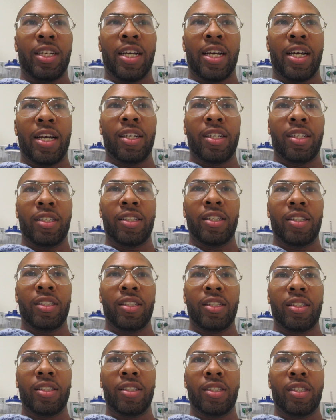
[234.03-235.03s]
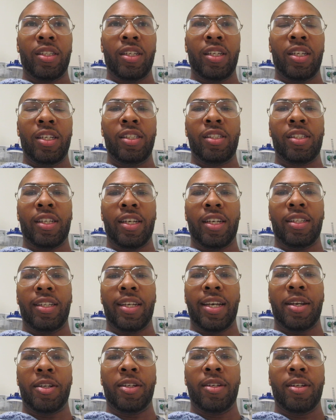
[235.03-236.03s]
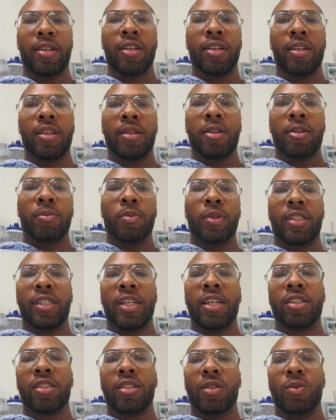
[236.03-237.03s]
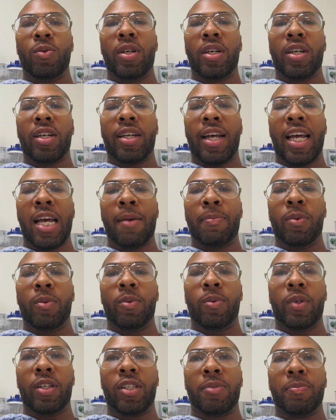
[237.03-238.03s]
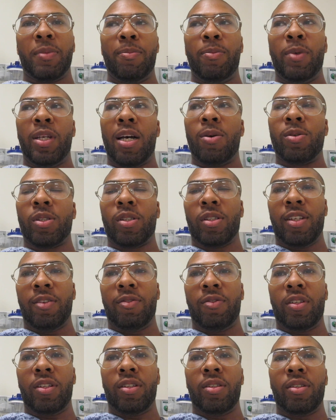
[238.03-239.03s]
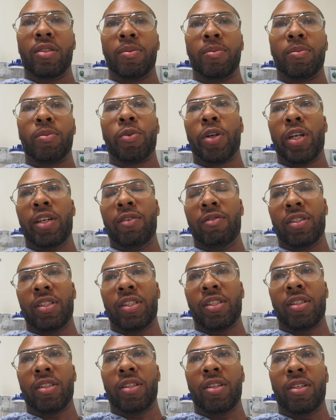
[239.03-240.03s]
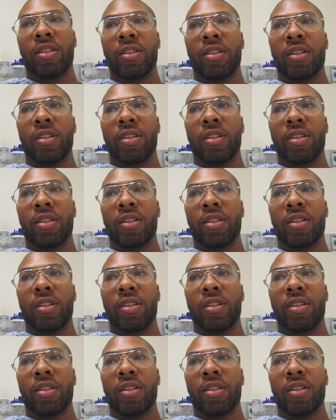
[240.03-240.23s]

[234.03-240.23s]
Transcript: guy, he said that potentially what could have happened was maybe I was lifting previously,